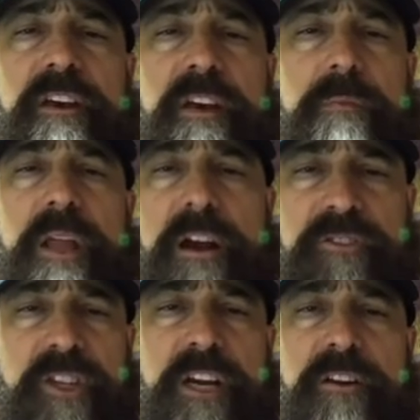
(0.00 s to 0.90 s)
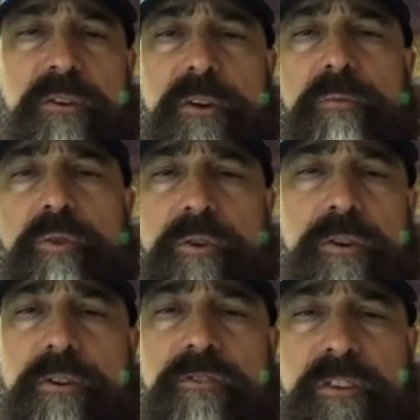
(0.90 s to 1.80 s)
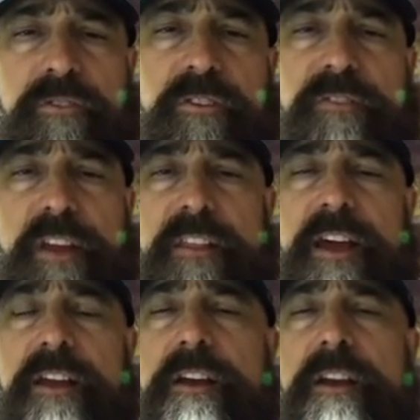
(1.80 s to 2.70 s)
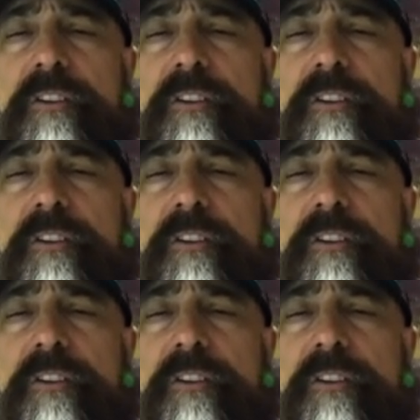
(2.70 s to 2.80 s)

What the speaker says: blockchain, cryptocurrency, and stuff like that.